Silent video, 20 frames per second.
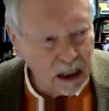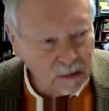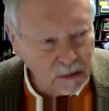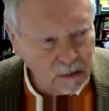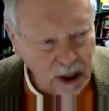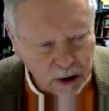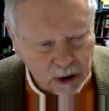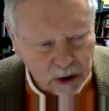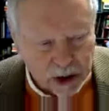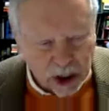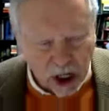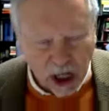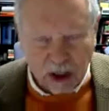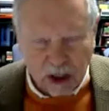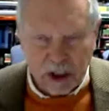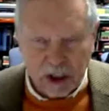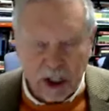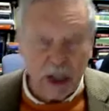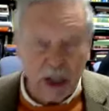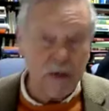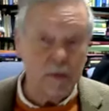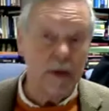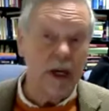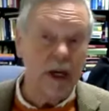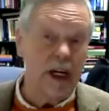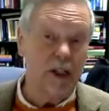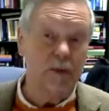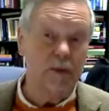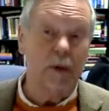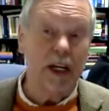Aristotle says
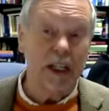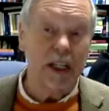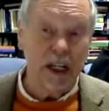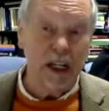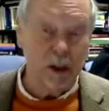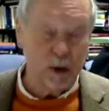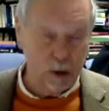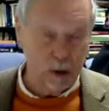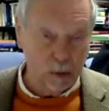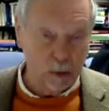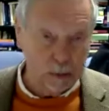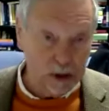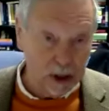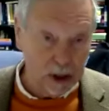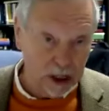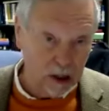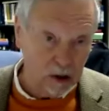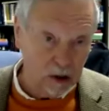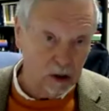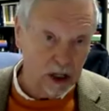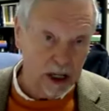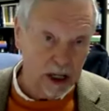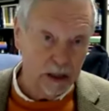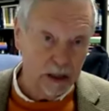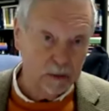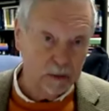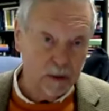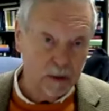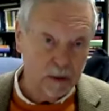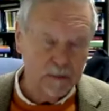man is by nature a political
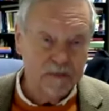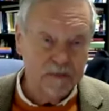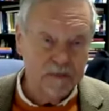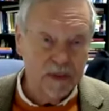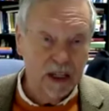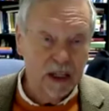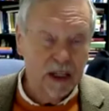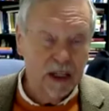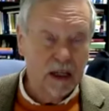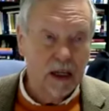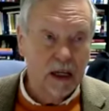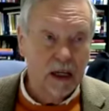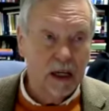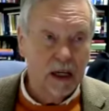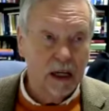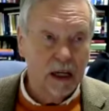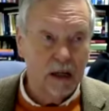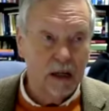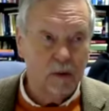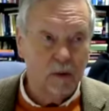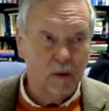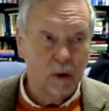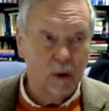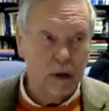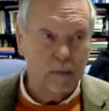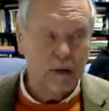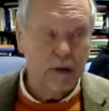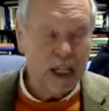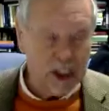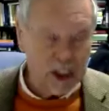animal. And
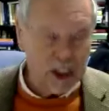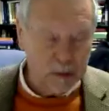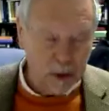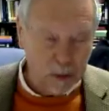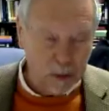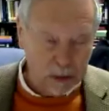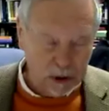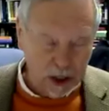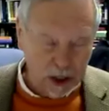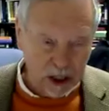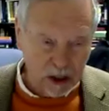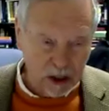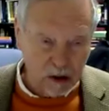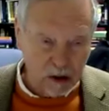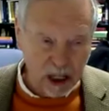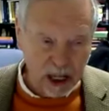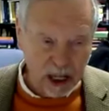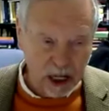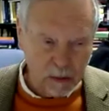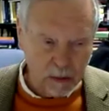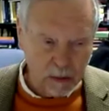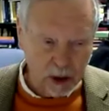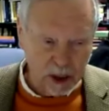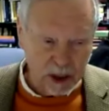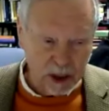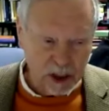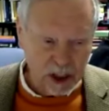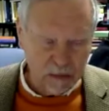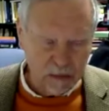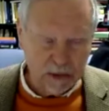what makes him a political animal
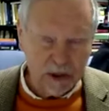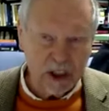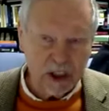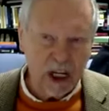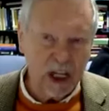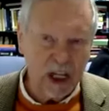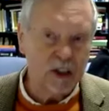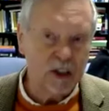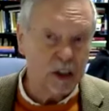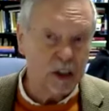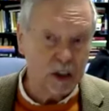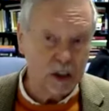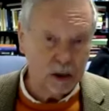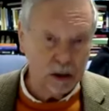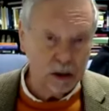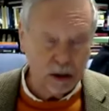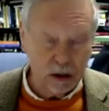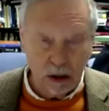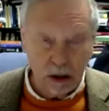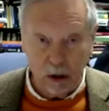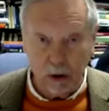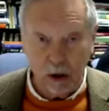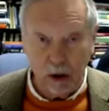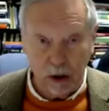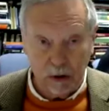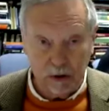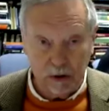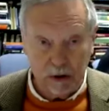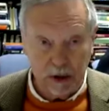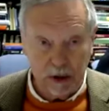is he possesses
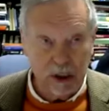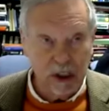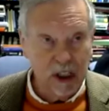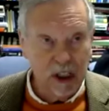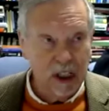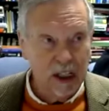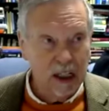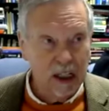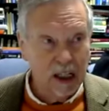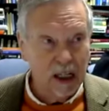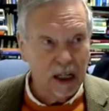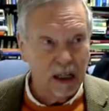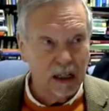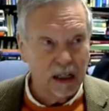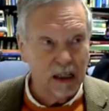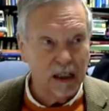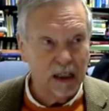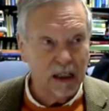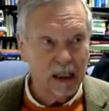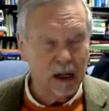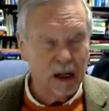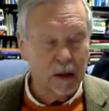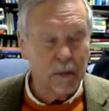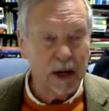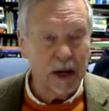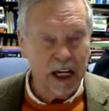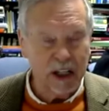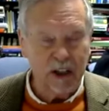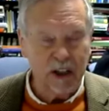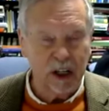logos, the
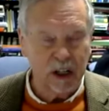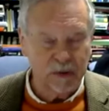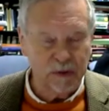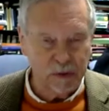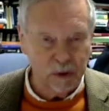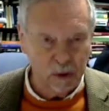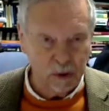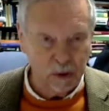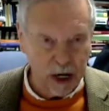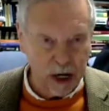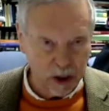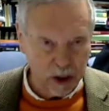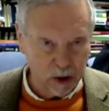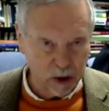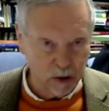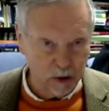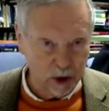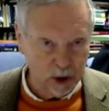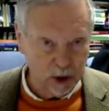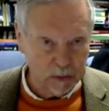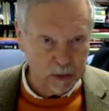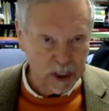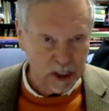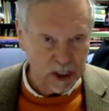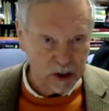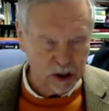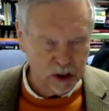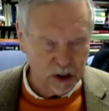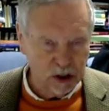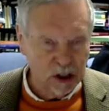capacity for rational
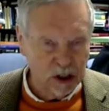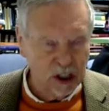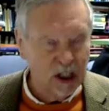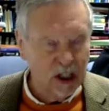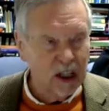speech.